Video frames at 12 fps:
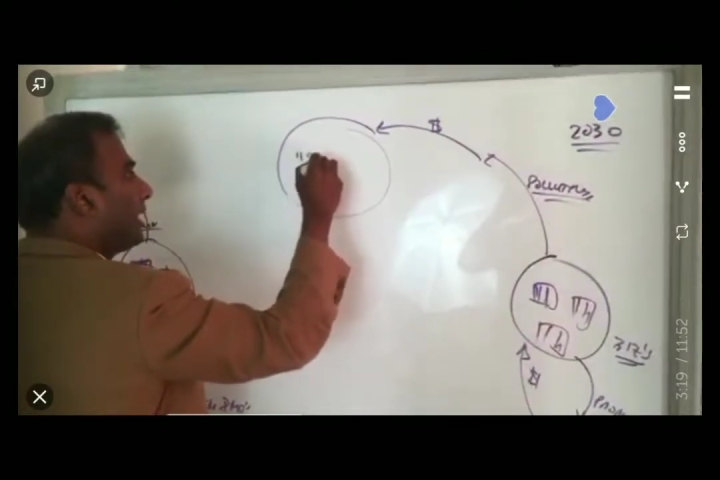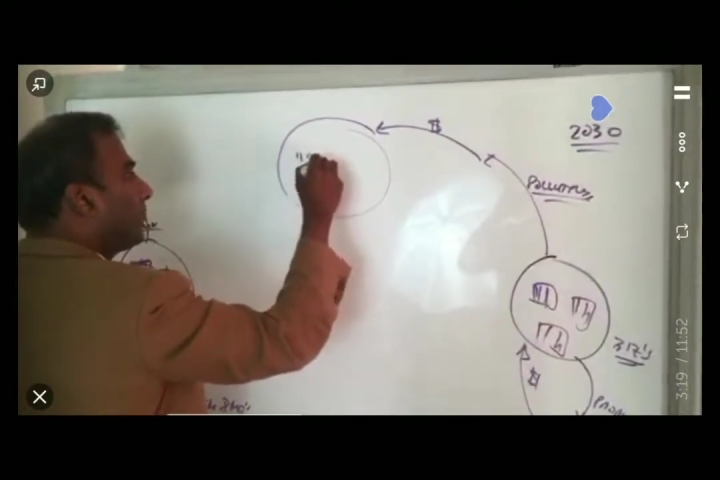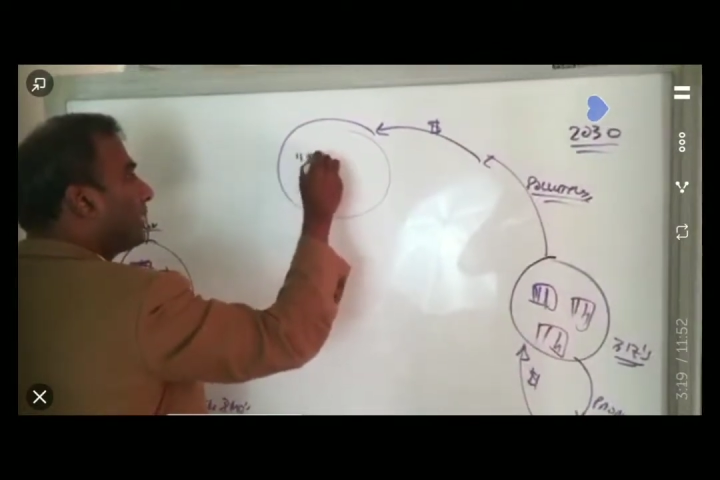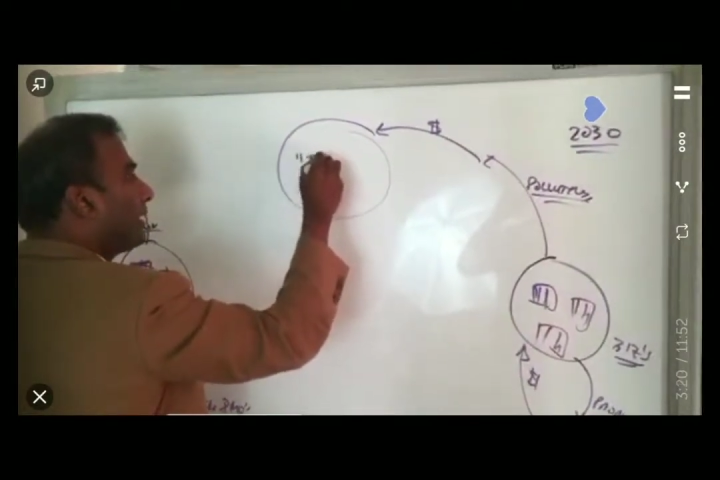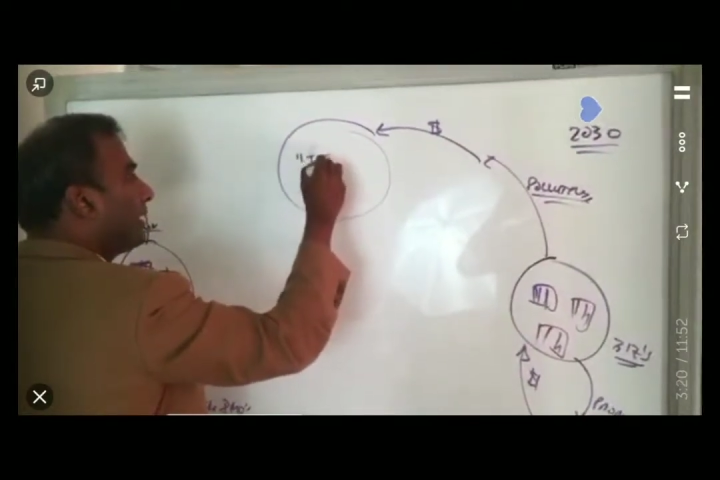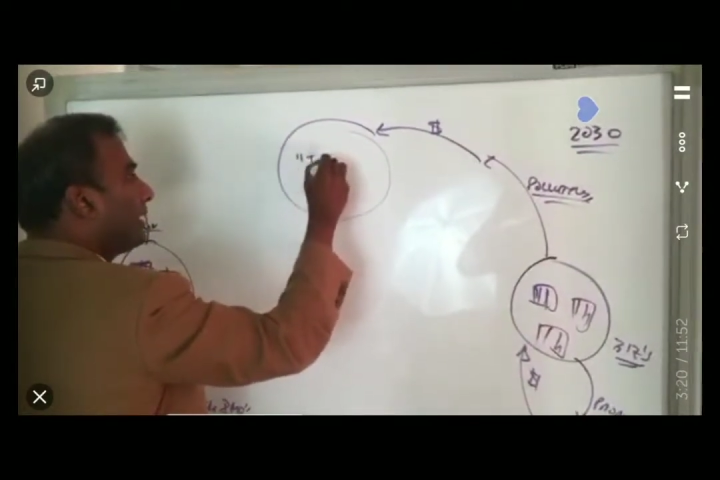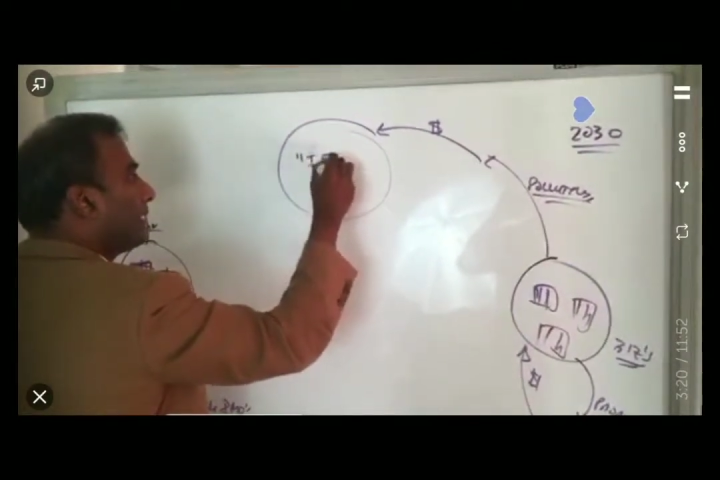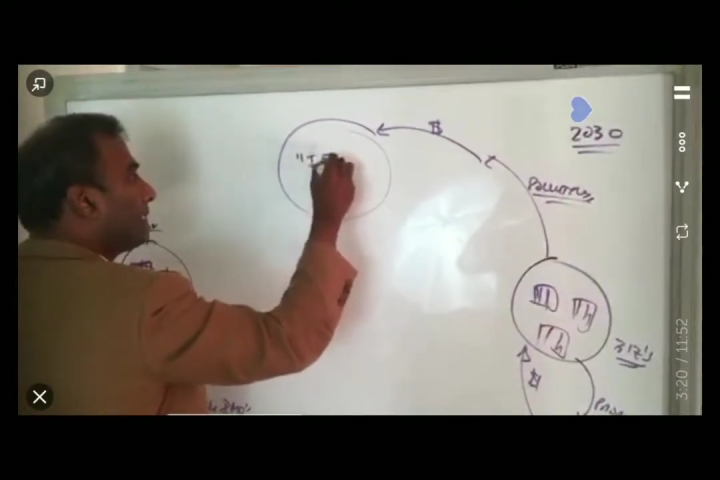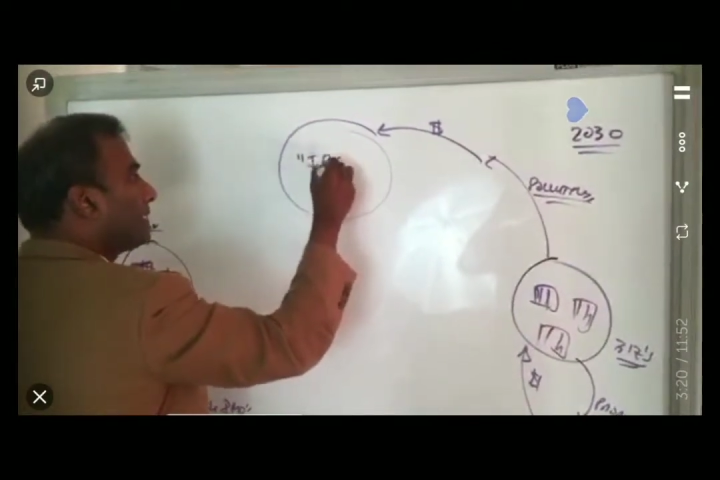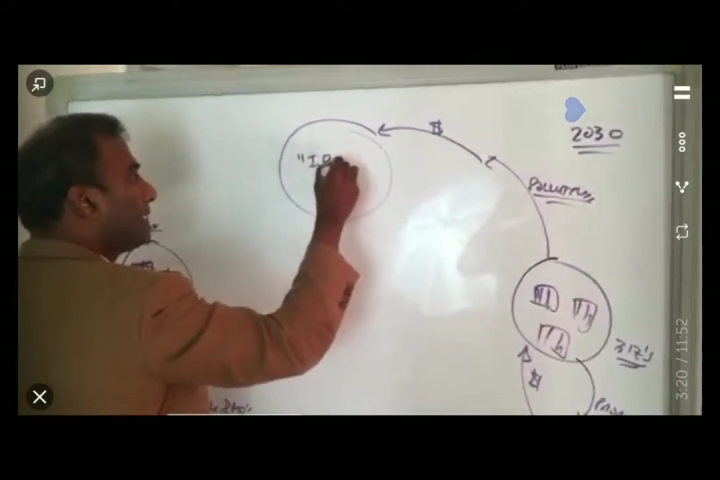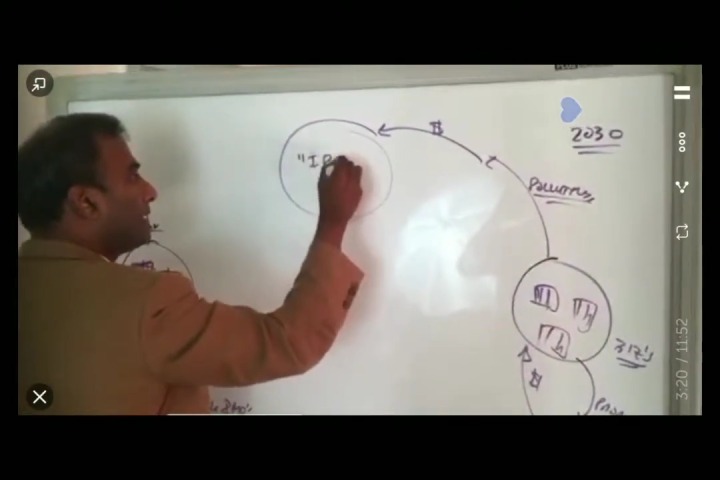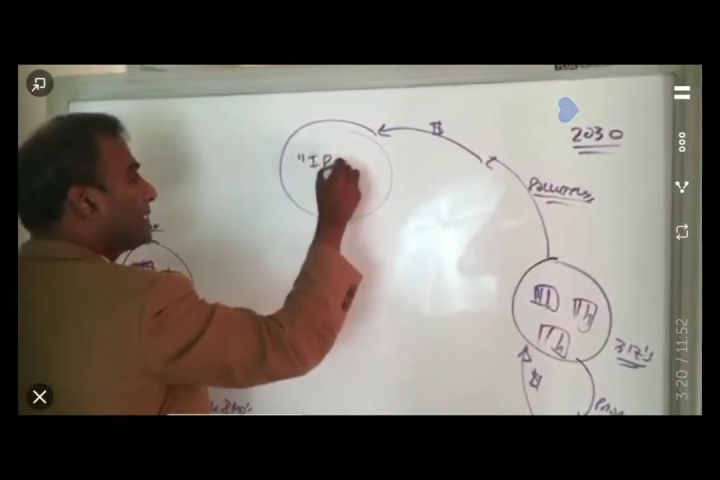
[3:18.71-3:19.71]

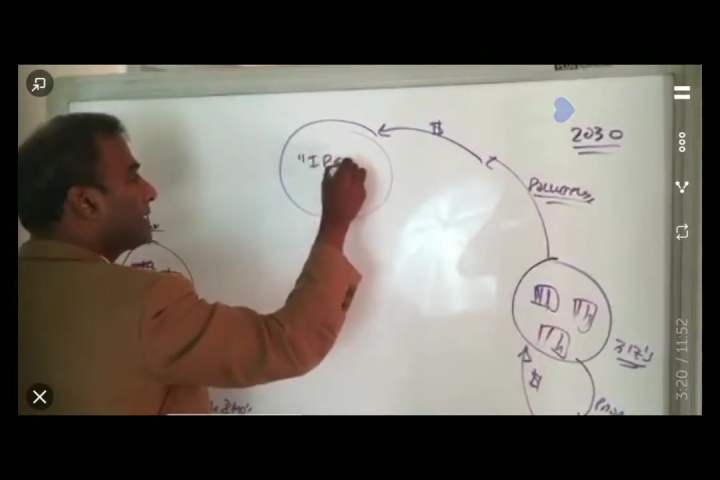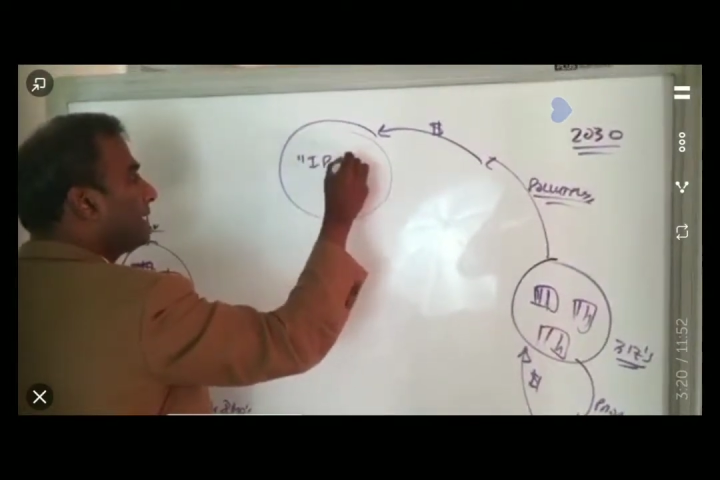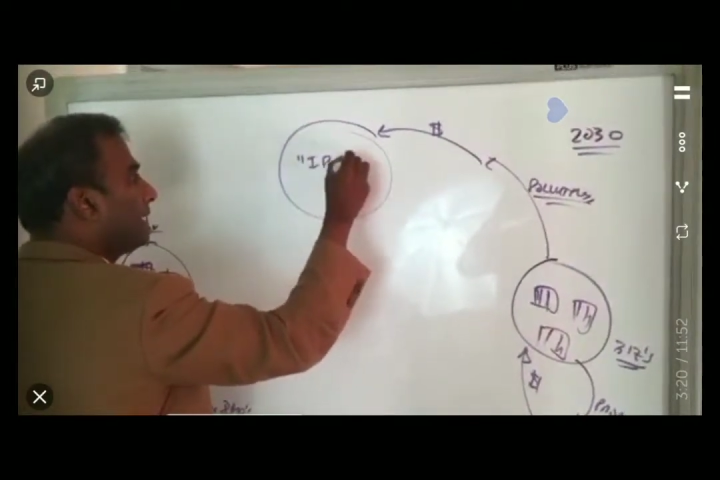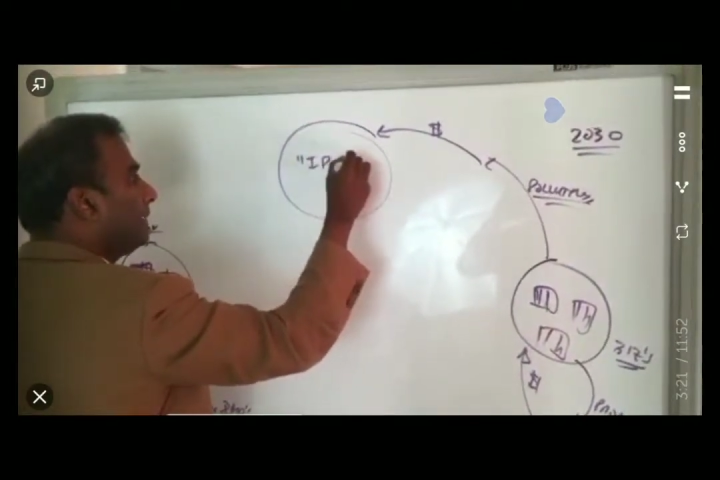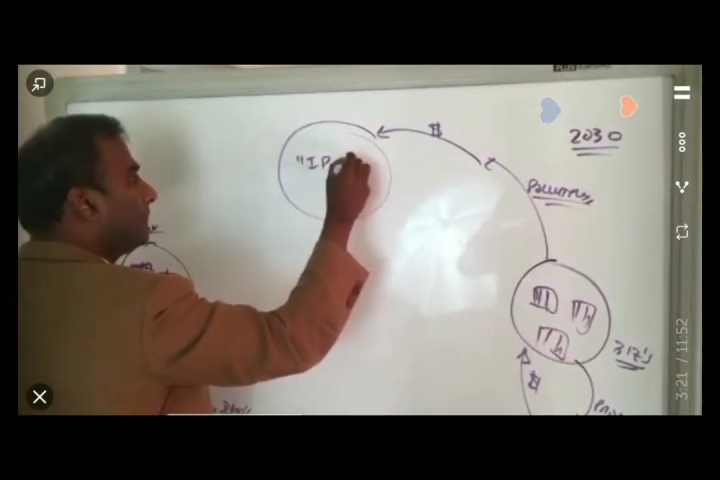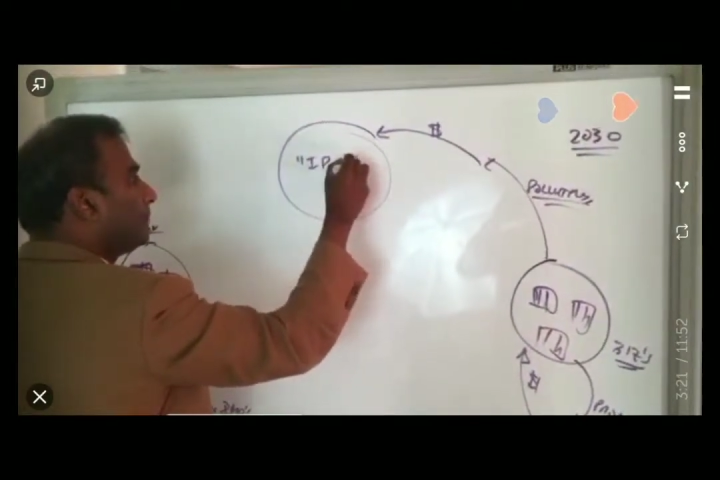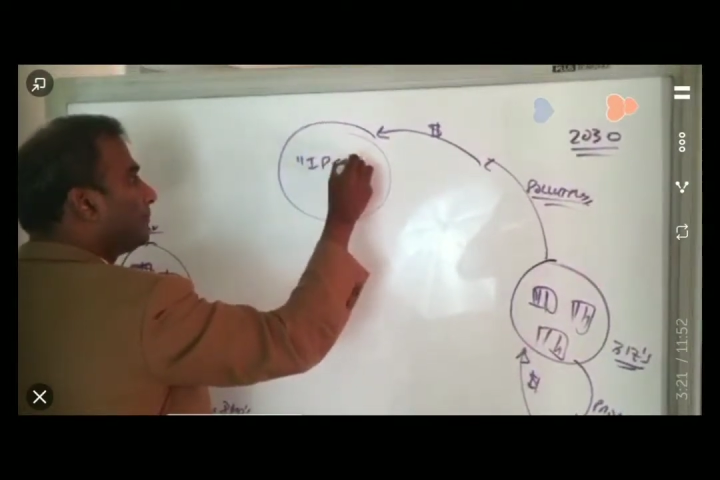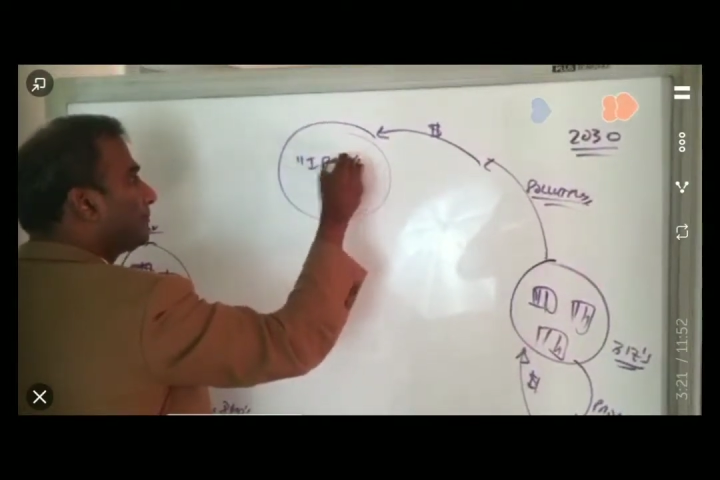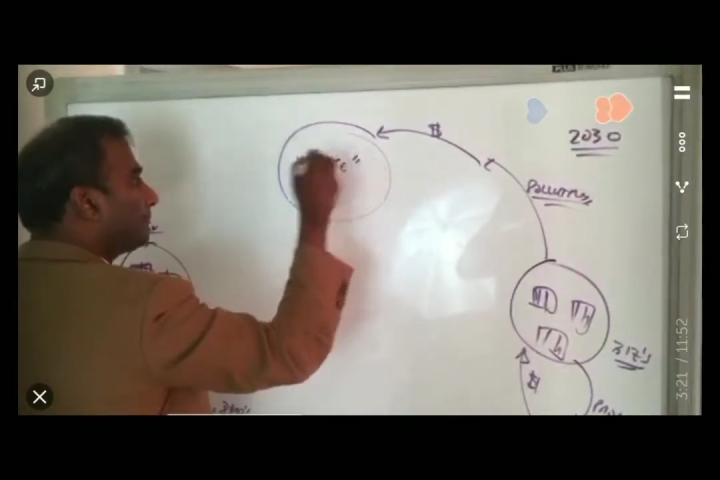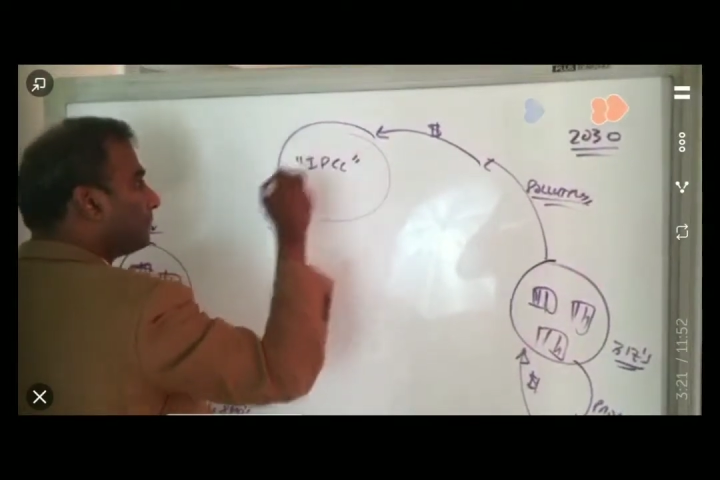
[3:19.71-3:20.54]
IPCC.